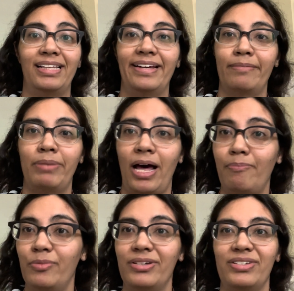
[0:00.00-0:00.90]
Like, Popp
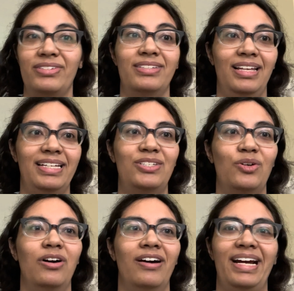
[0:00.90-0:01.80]
was,
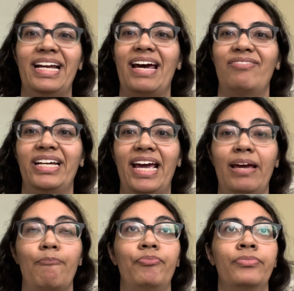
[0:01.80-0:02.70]
scoring in every
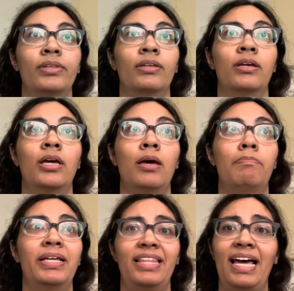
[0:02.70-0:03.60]
game.
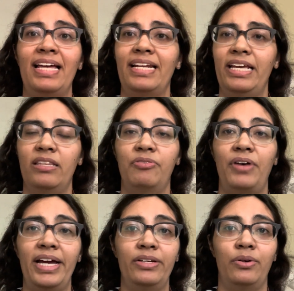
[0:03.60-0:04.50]
But then, in the
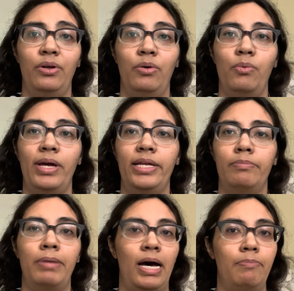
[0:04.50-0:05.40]
final, when
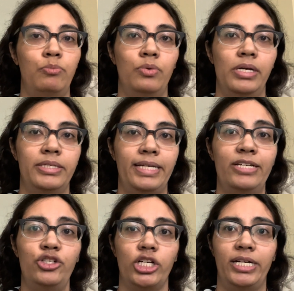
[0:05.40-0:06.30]
Popp was
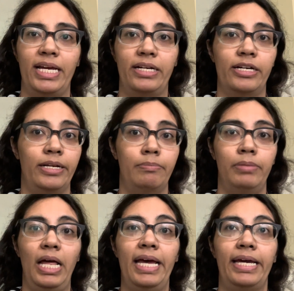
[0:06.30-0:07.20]
injured and couldn't
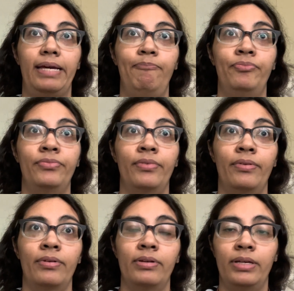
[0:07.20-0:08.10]
play,
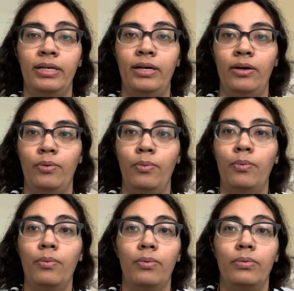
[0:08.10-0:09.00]

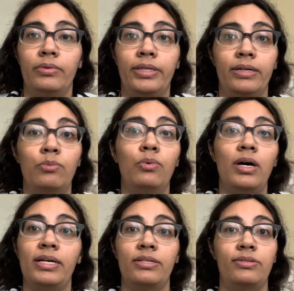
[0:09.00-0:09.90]
there
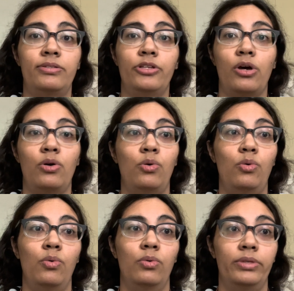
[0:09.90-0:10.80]
was no